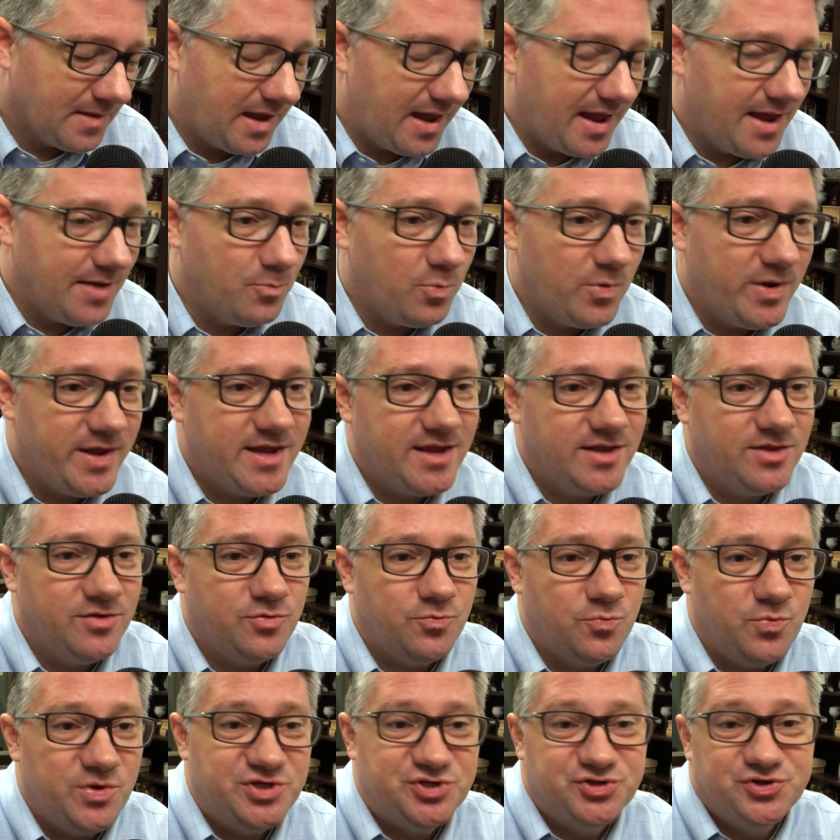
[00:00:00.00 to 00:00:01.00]
And we
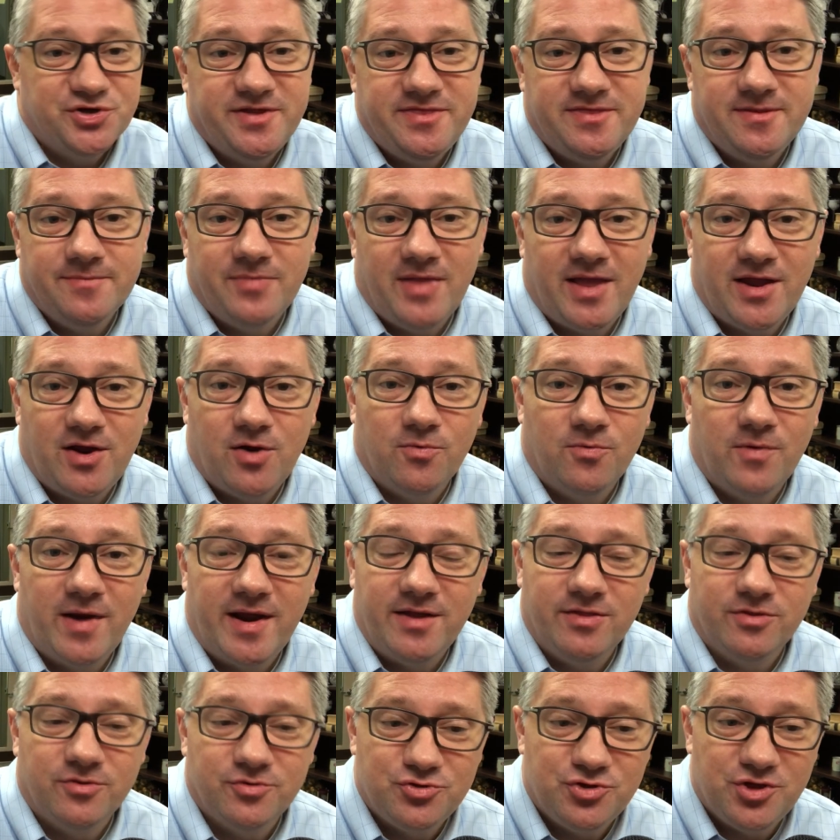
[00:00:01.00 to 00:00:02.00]
treat them like a
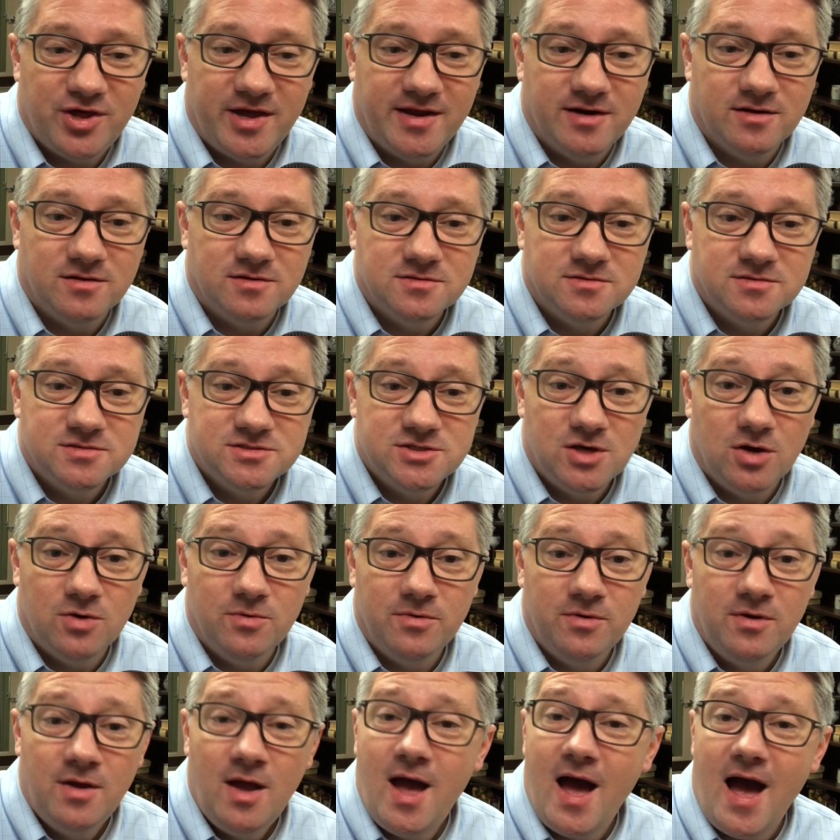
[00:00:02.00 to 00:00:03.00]
regular channel.
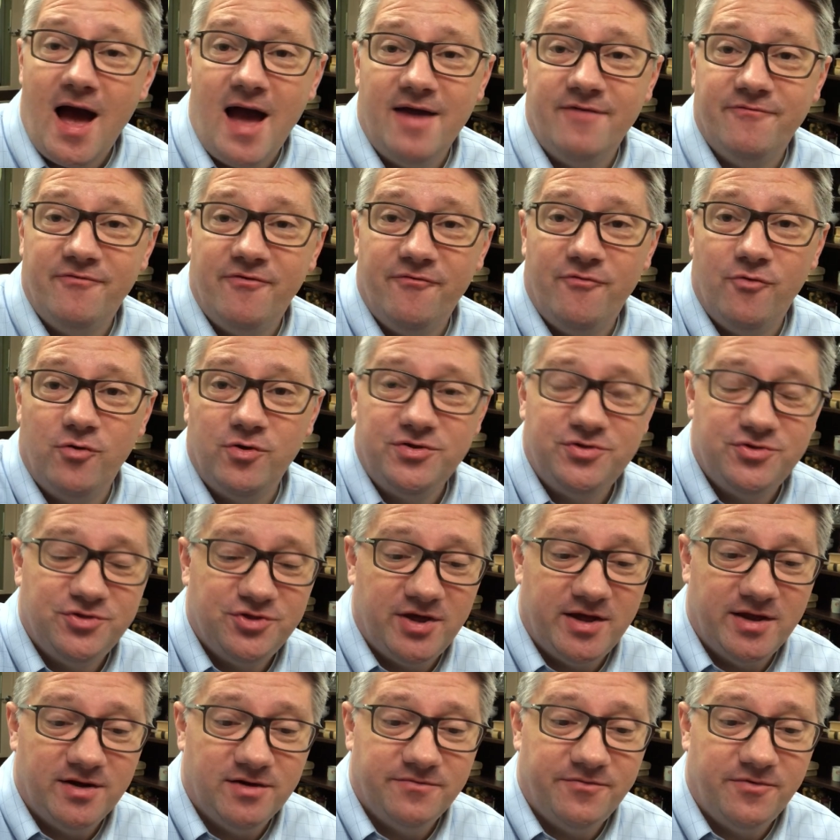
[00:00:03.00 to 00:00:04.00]
So I have a voice
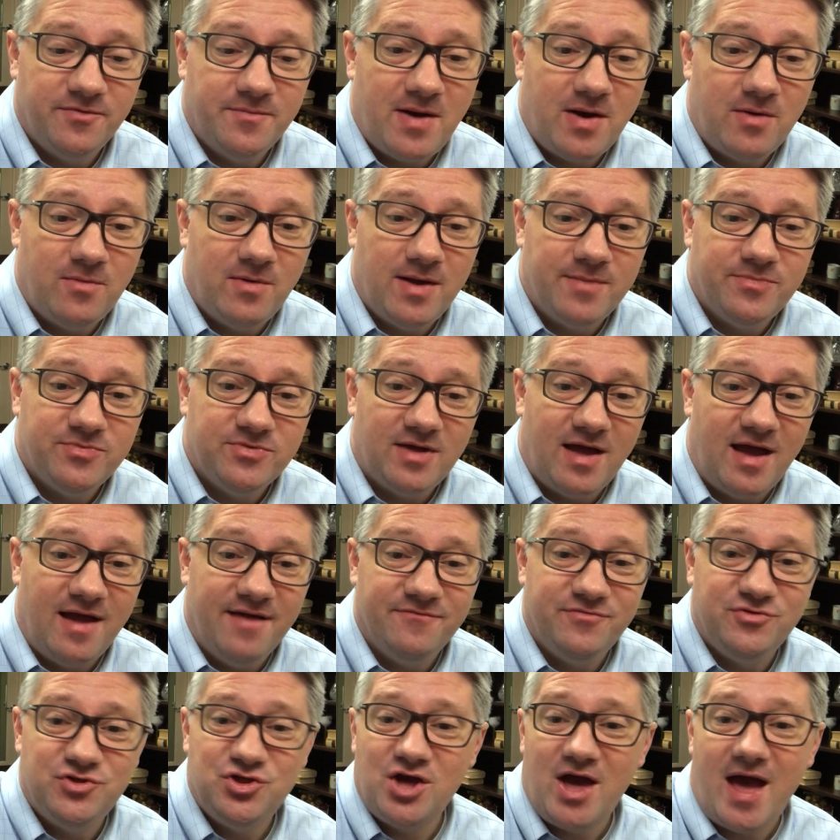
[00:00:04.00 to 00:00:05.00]
channel for my reps, I
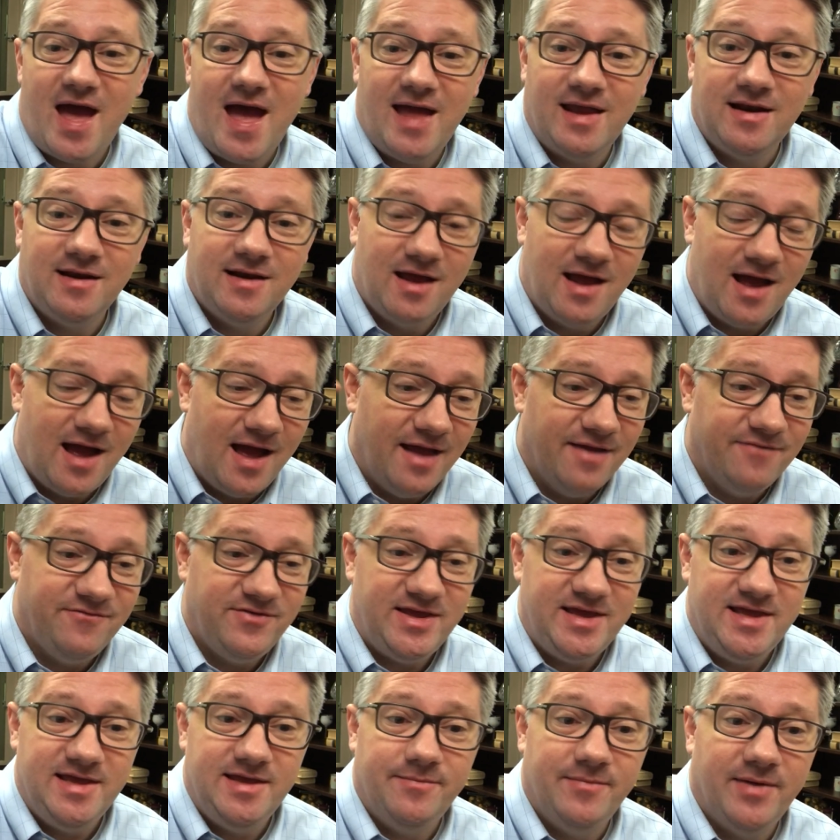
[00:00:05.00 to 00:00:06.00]
have chat, I have
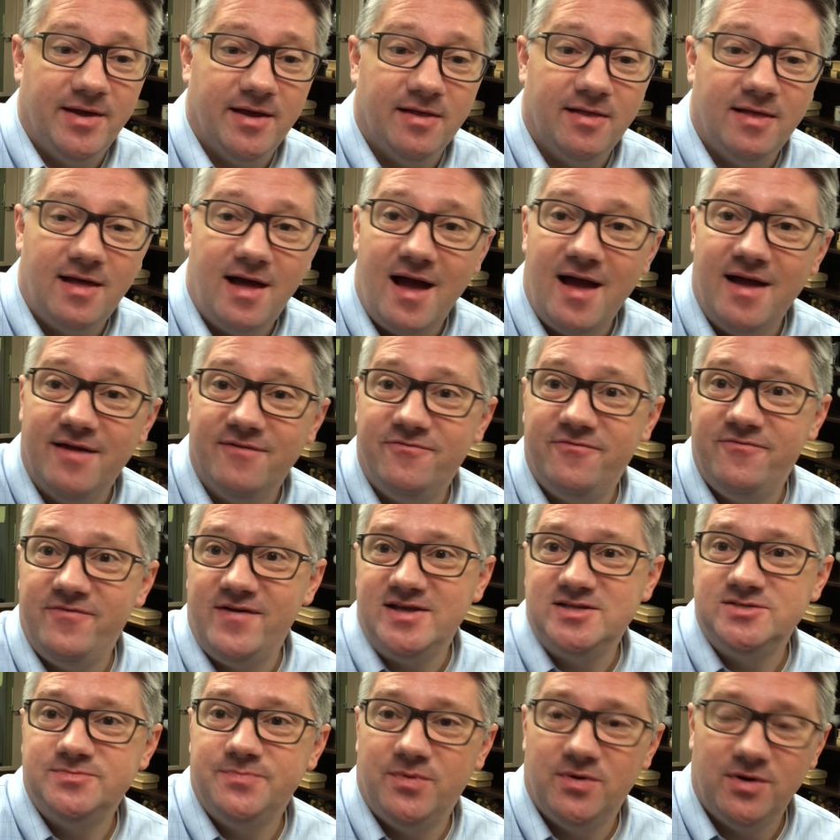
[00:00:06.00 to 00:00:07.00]
email, I have
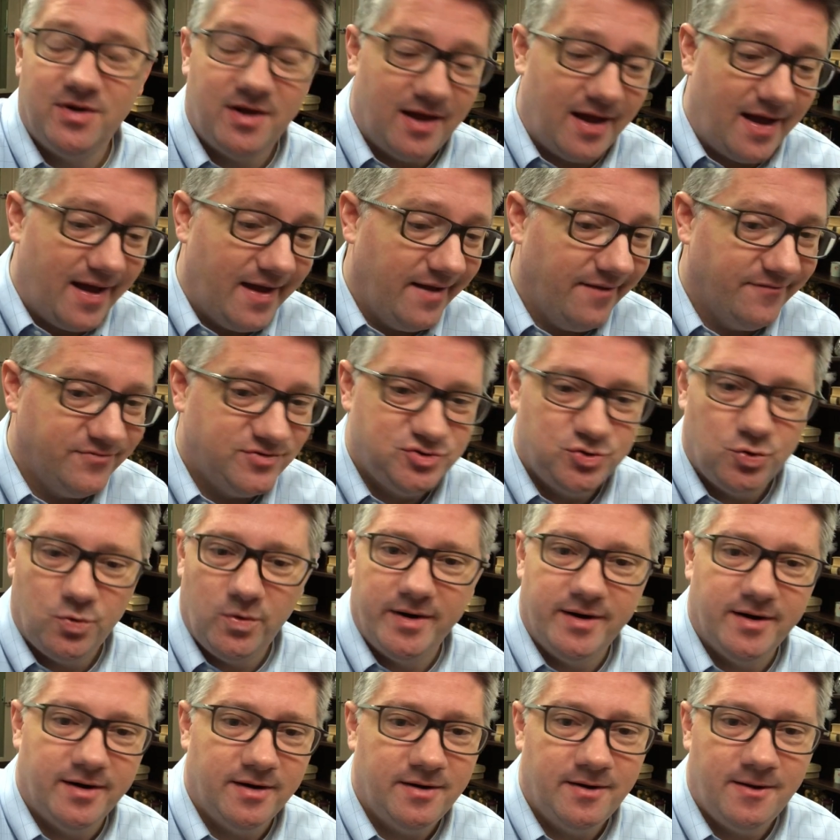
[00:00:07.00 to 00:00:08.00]
Facebook, I have
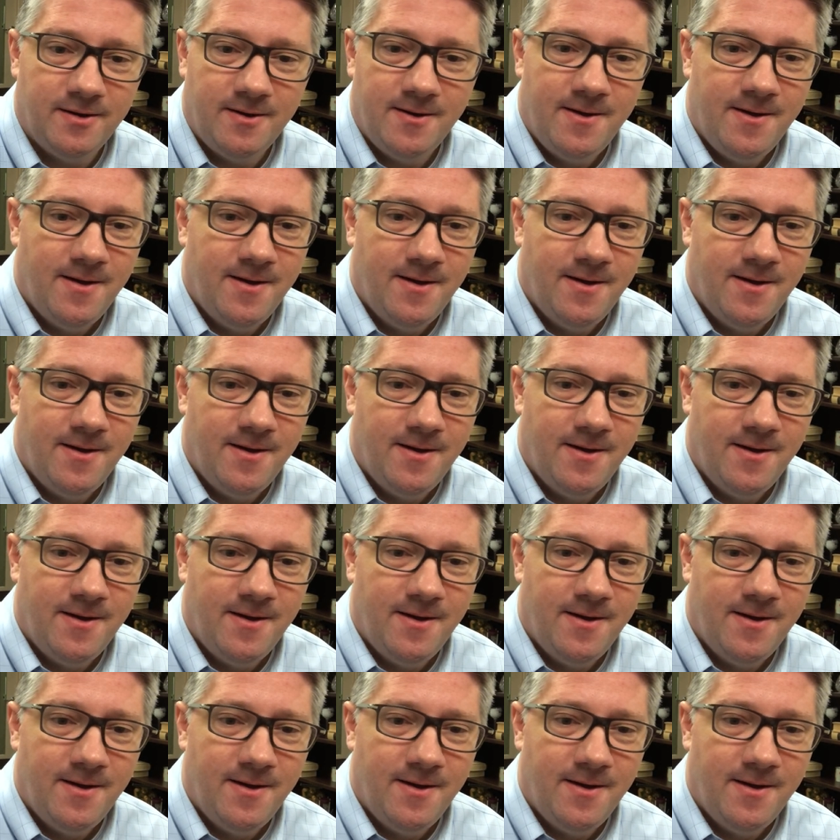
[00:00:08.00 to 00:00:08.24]
Twitter,